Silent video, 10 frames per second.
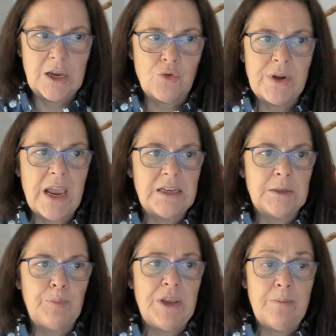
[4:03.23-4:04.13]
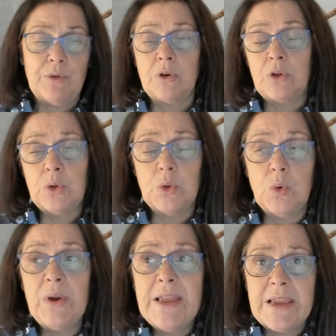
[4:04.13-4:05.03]
creates people
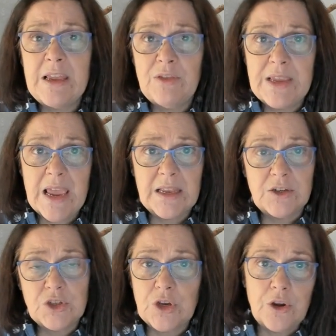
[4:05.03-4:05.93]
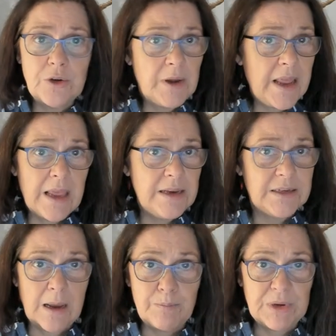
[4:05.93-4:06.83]
who, in the end, don't end
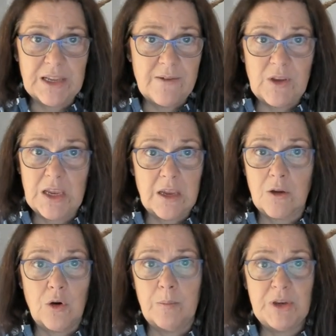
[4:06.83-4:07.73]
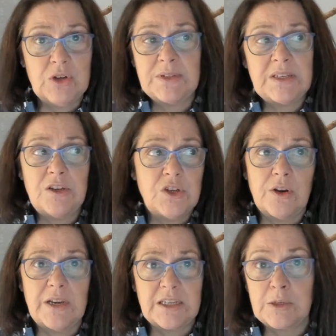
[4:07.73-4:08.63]
up believing in God because they
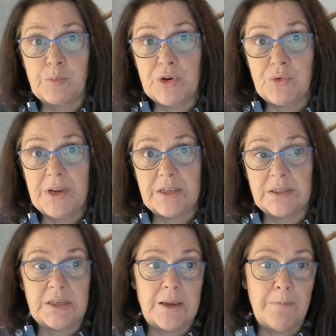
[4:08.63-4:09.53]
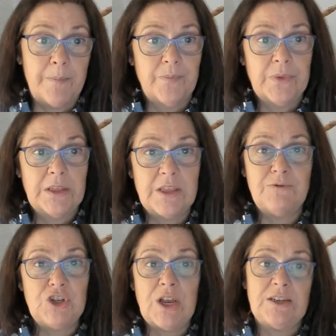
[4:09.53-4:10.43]
don't experience him.
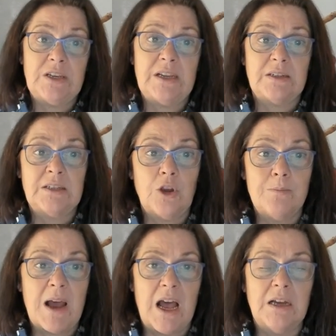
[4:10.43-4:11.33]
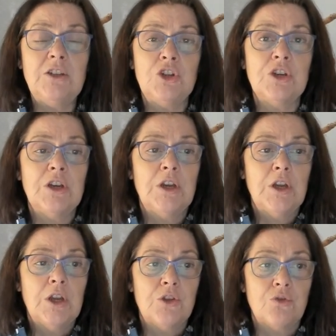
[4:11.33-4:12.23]
They've shut down so much
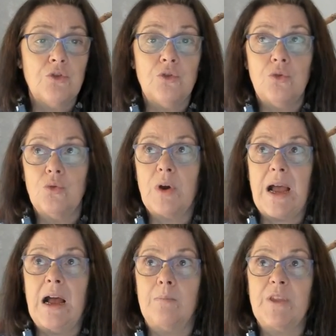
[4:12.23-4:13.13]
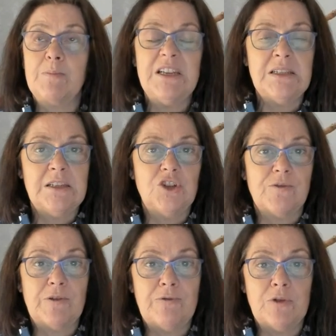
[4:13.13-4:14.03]
through the message
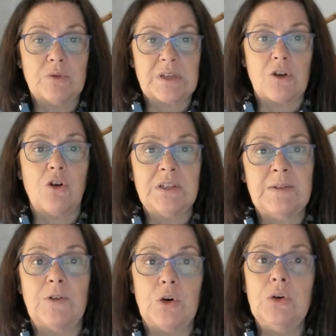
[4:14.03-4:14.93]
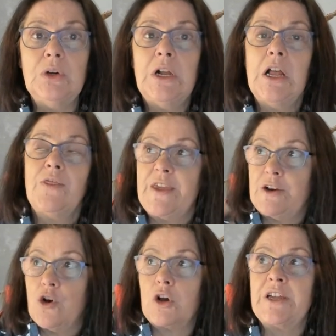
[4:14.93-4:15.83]
of a false gospel. They're
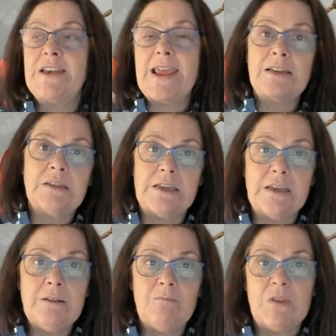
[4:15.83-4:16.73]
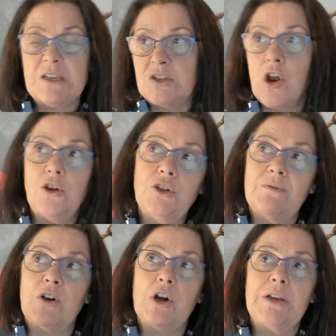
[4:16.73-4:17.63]
not connecting. There's no
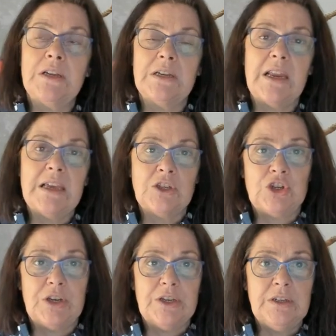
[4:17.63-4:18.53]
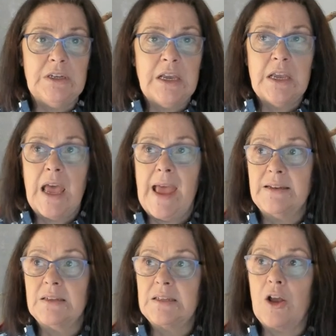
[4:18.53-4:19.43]
divine connection.
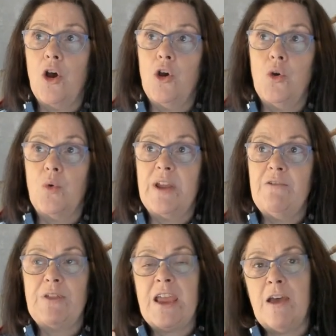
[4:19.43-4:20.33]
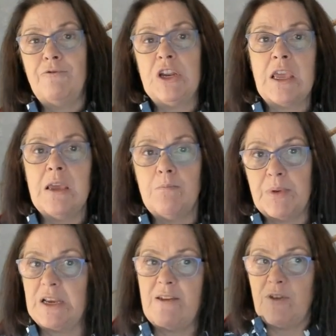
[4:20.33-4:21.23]
And so if they have to keep
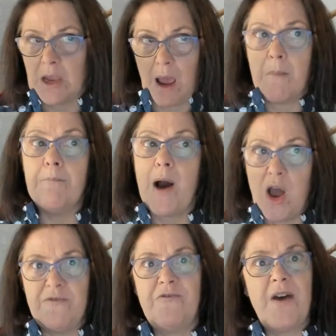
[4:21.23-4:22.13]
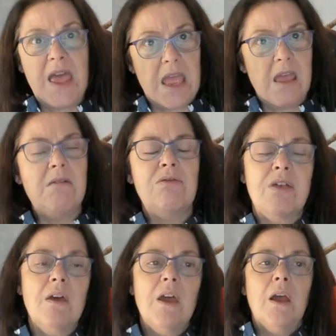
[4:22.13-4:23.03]
believing by
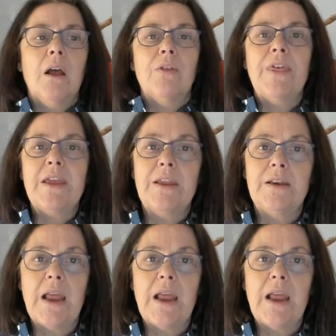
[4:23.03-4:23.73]
faith, then